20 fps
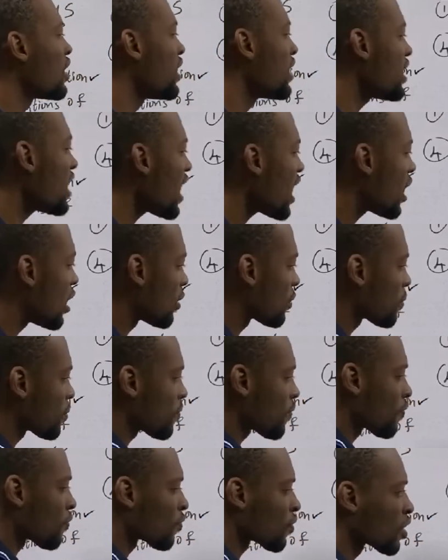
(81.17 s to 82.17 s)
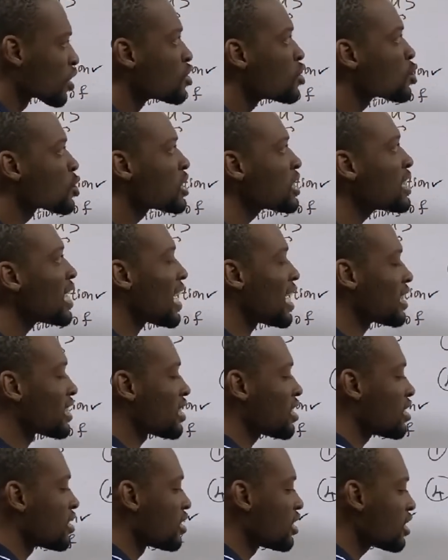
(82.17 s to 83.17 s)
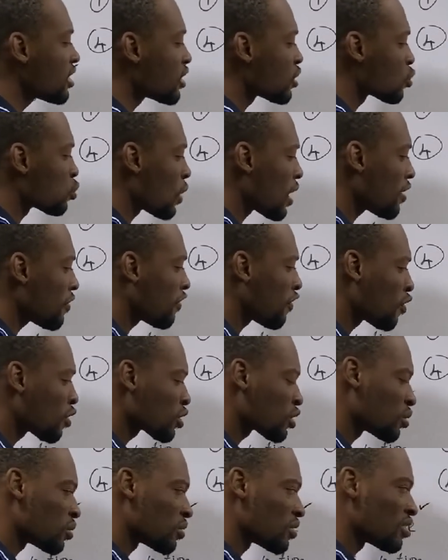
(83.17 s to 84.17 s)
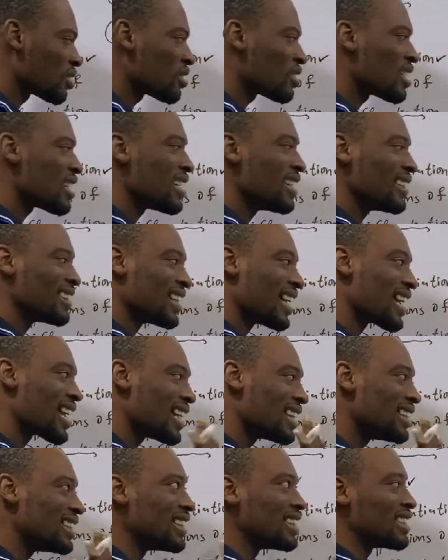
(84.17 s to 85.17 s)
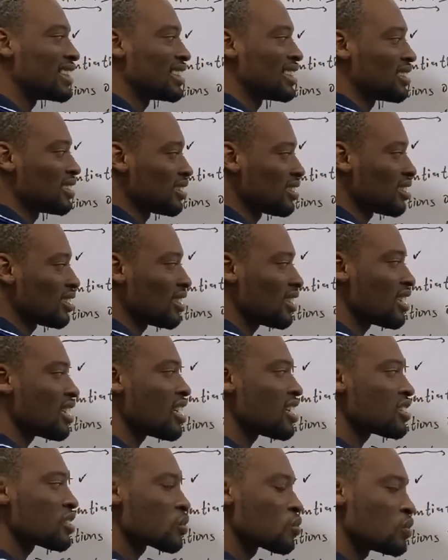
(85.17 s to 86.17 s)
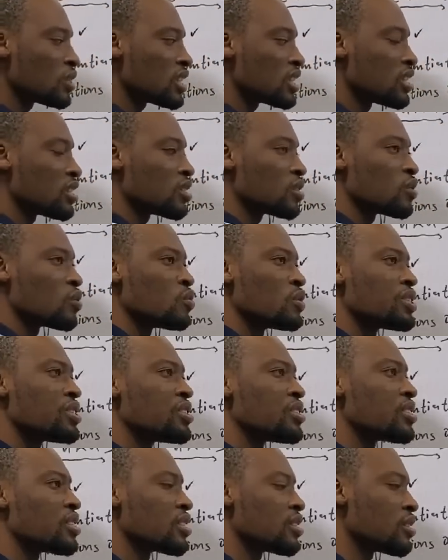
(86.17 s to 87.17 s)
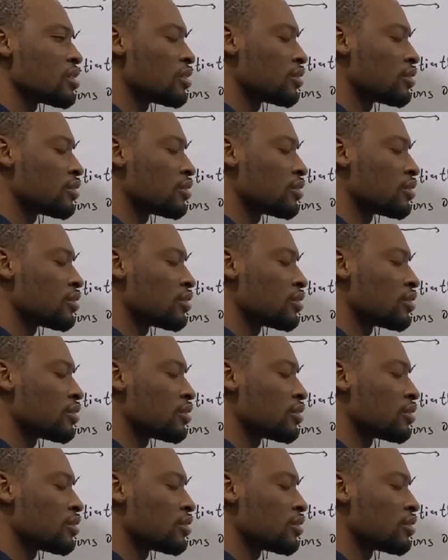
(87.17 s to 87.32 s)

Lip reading: Here, you see that this is one function entirely, x squared, which is